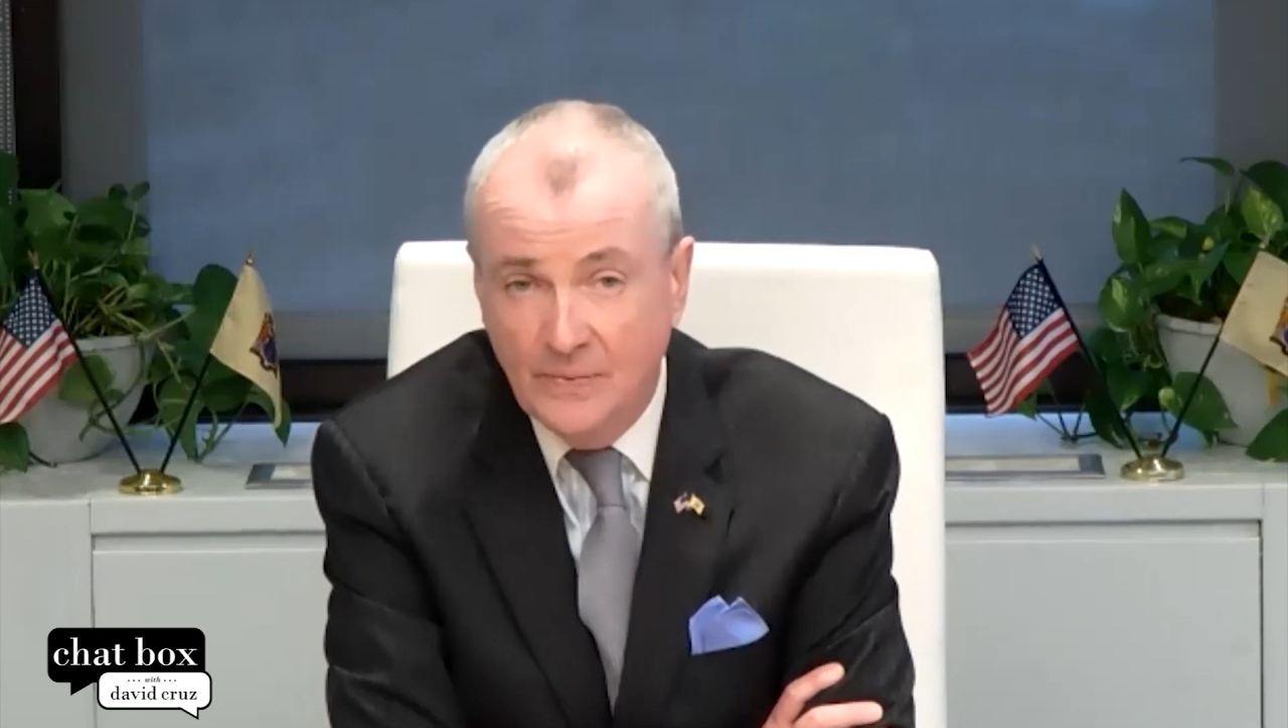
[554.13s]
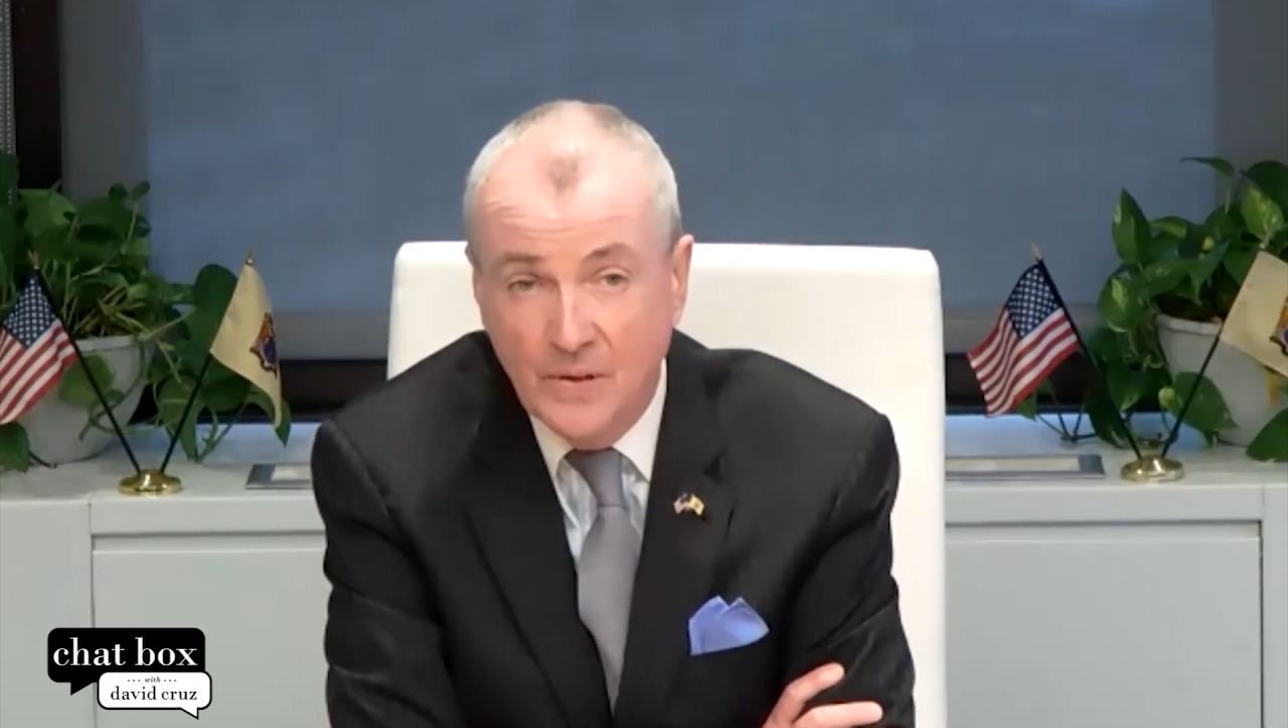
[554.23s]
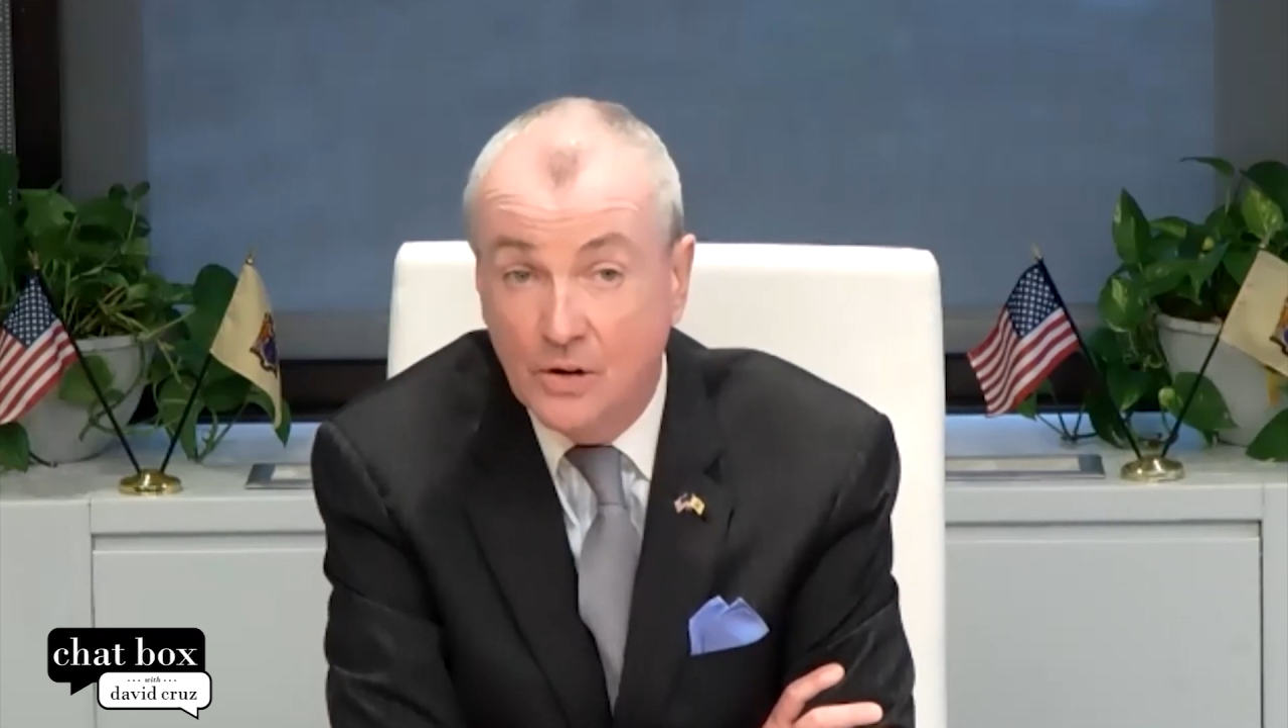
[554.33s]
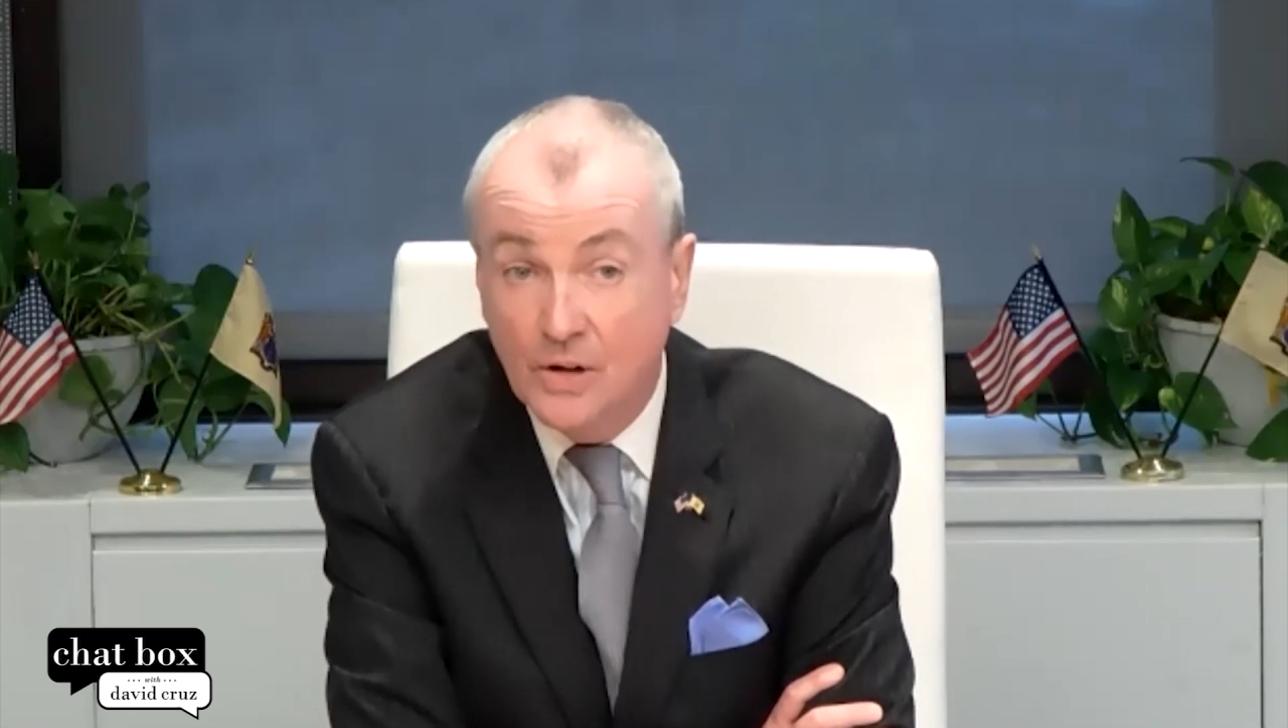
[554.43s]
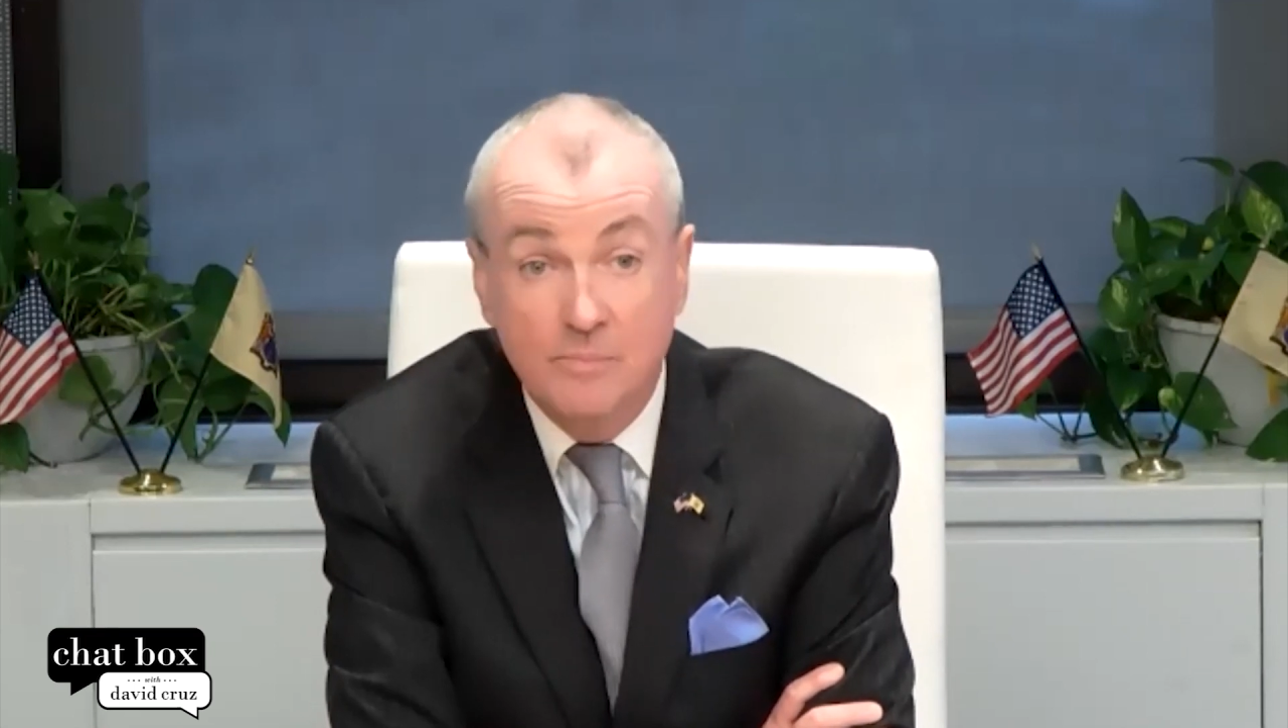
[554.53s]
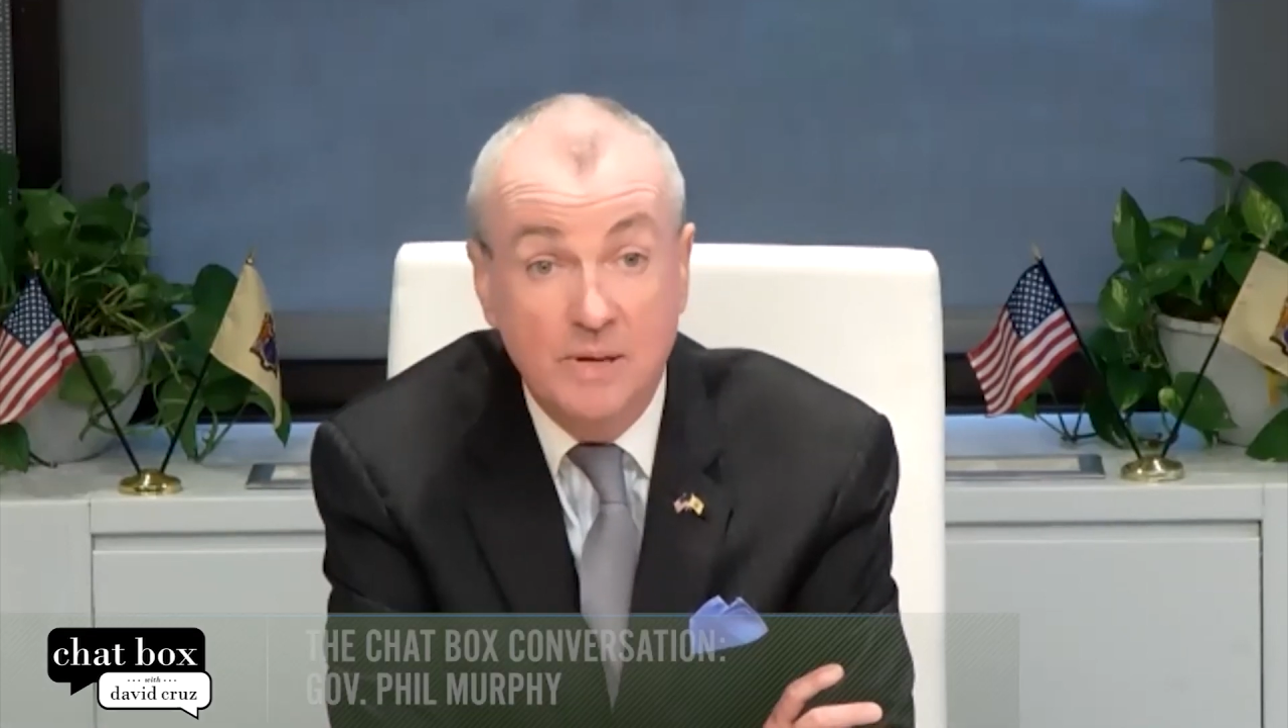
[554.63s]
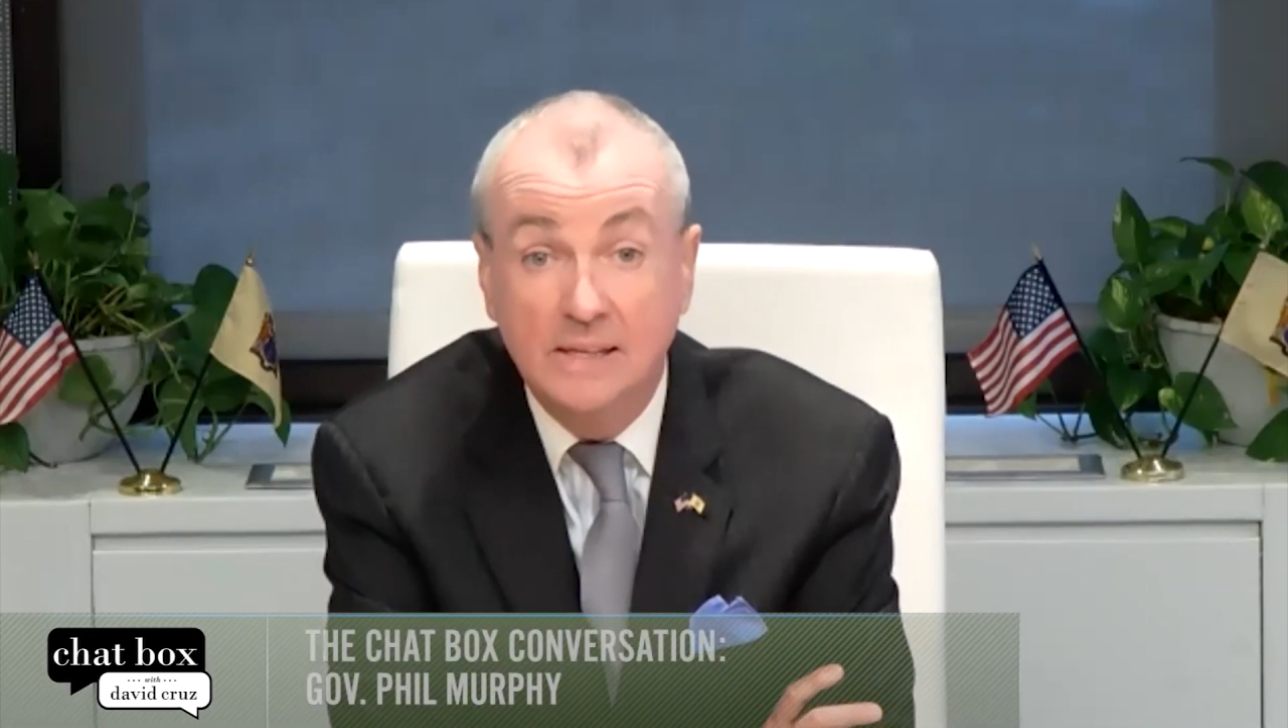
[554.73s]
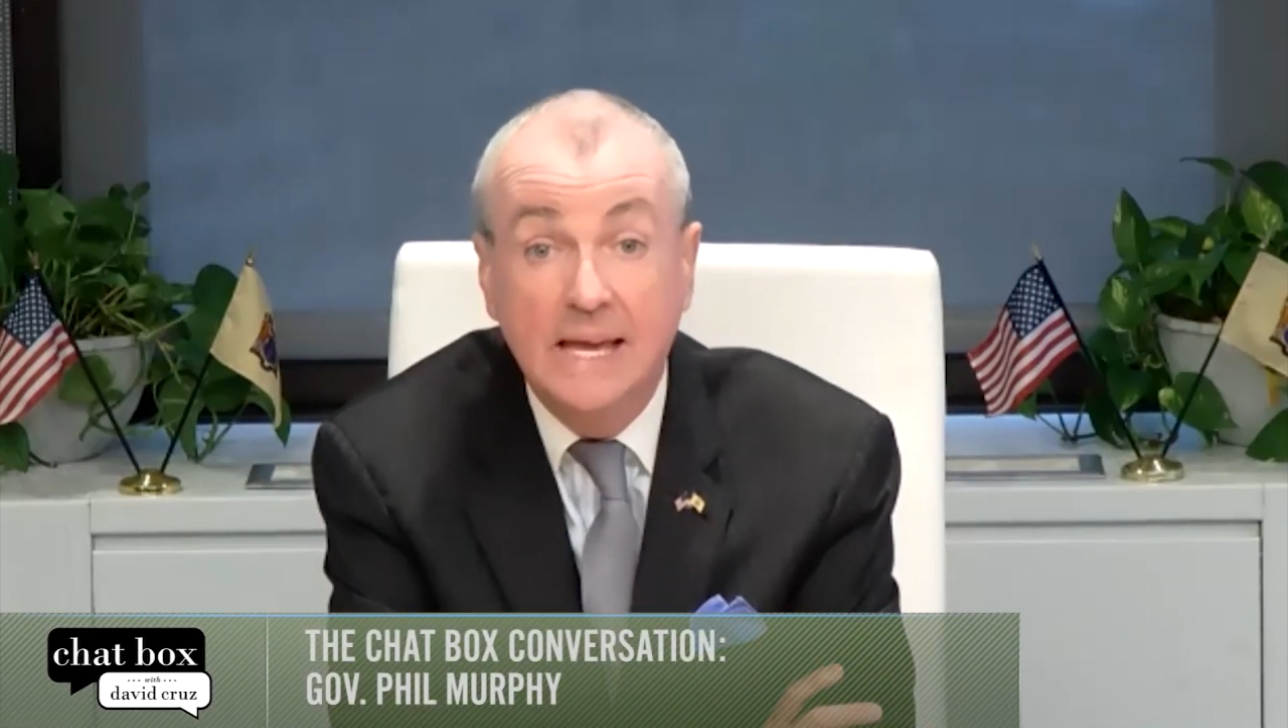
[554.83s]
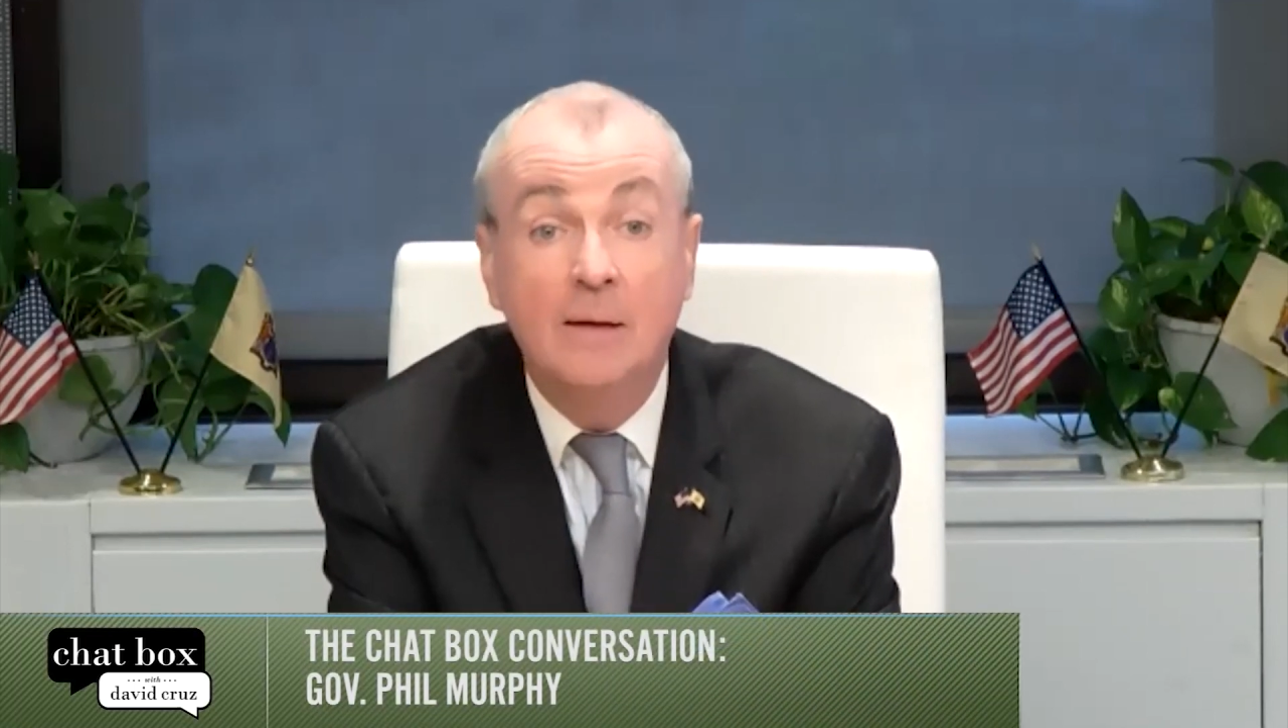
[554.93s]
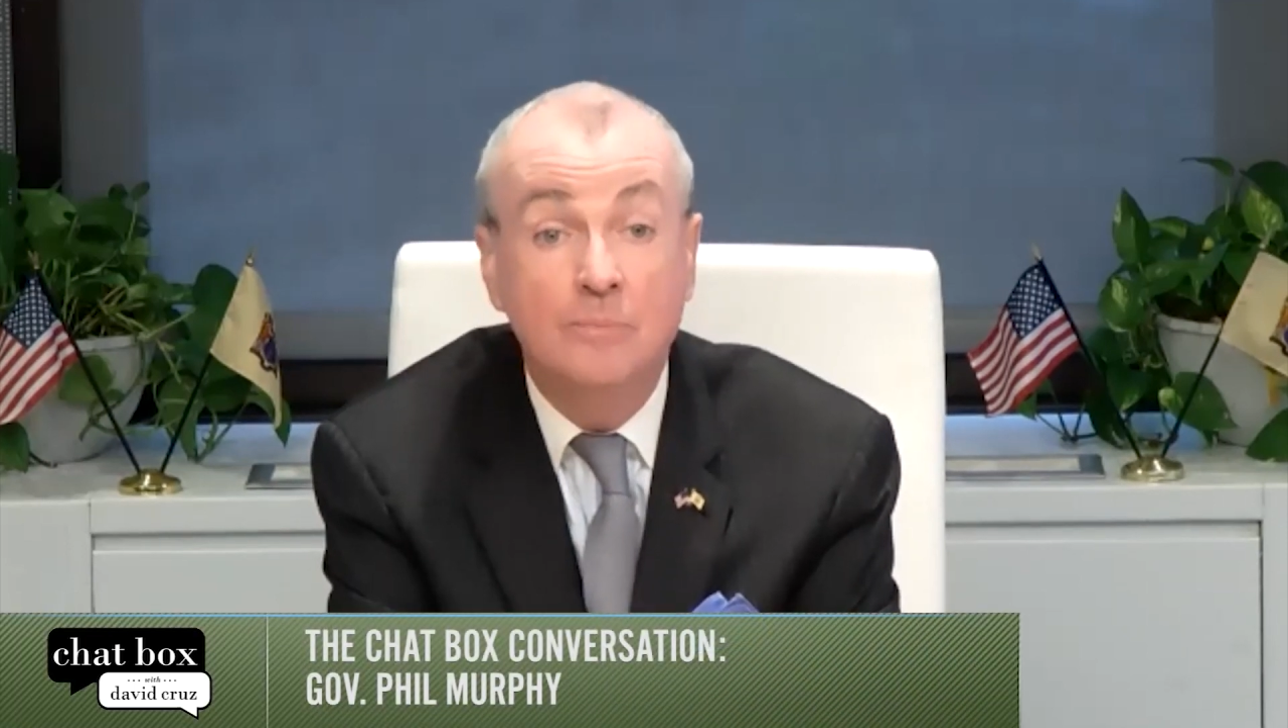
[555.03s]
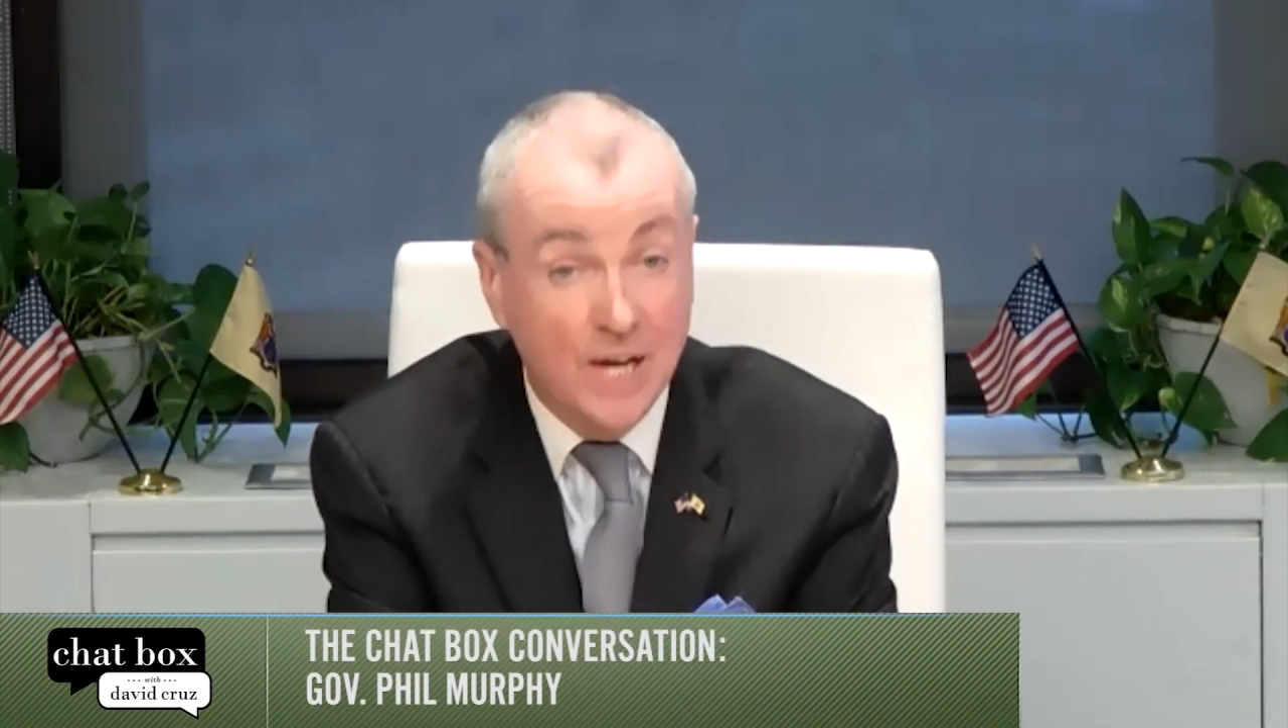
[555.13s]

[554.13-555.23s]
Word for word: and they're going to be game